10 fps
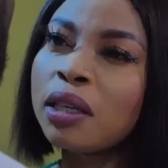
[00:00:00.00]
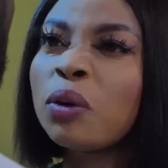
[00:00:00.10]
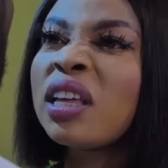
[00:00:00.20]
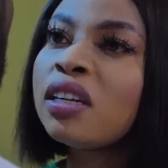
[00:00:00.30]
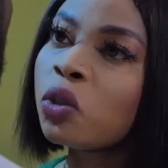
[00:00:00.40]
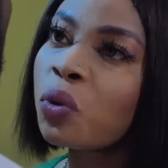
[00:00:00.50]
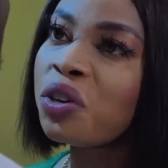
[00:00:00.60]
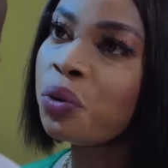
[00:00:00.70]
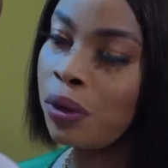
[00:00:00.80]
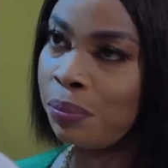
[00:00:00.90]
Now that is
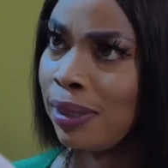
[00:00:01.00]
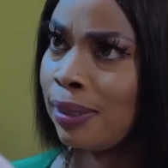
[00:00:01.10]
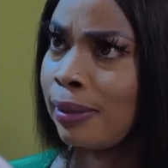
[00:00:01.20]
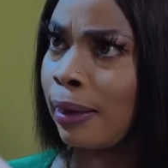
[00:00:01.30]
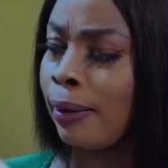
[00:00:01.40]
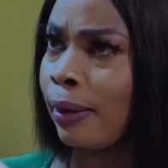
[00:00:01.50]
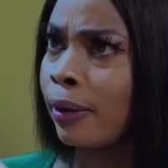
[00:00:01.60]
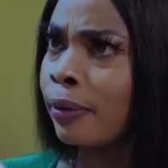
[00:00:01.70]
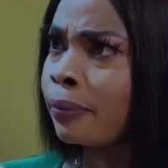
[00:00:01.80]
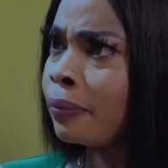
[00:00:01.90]
where you are mistaken.